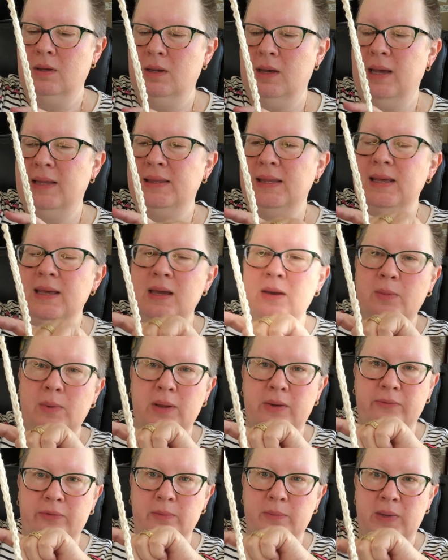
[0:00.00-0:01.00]
I think I
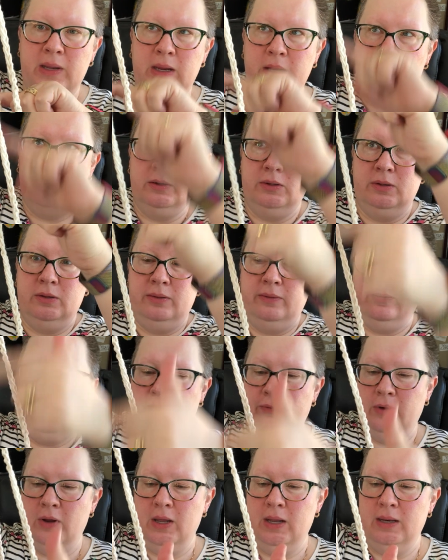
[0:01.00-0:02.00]
went from here to the
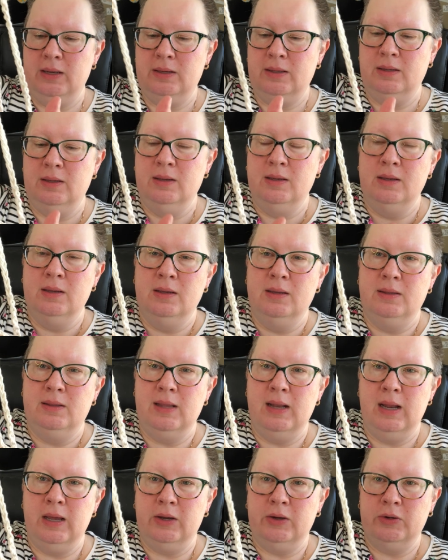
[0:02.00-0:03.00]
front,
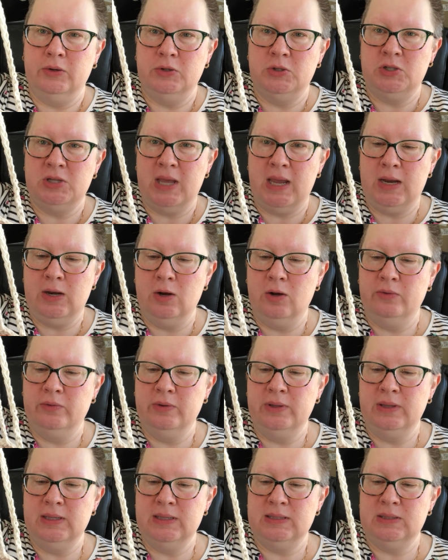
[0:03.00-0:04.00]
then I crocheted over
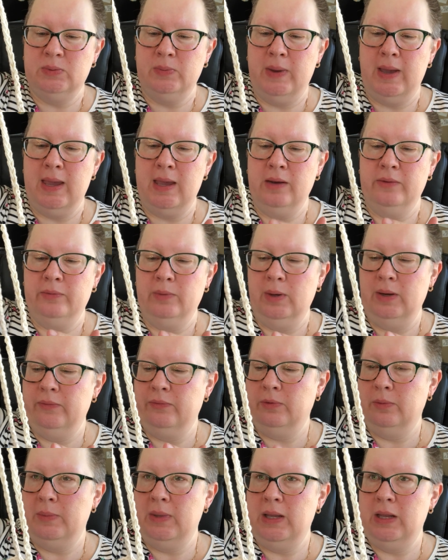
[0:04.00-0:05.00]
this way and went
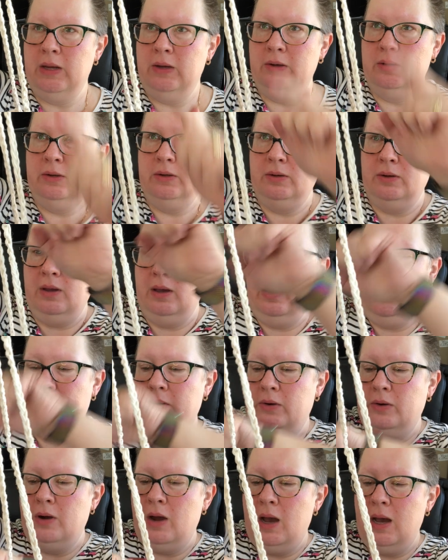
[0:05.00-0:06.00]
from here
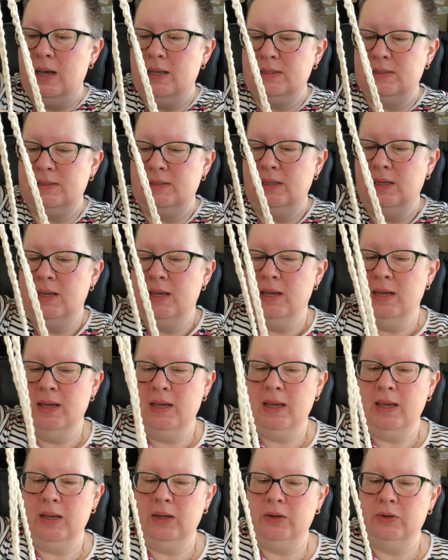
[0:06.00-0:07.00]
across
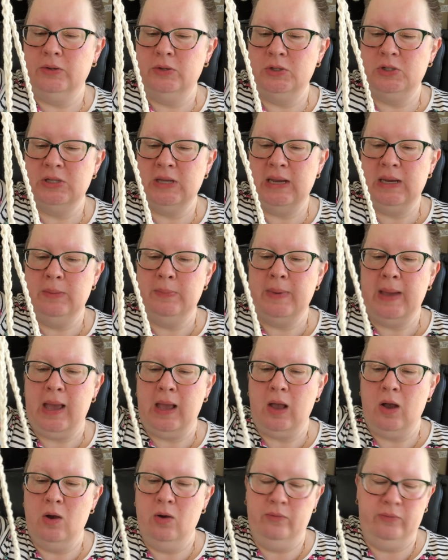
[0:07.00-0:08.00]
and crocheted
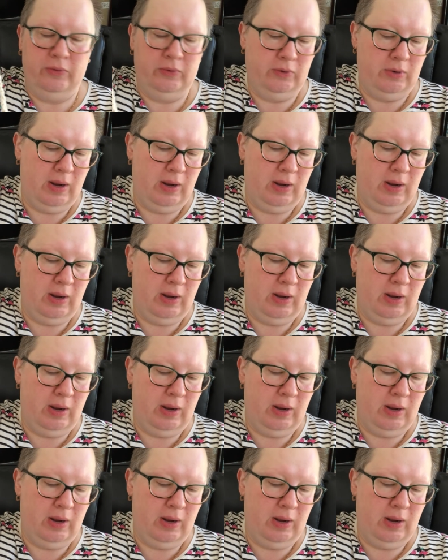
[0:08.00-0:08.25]
back over.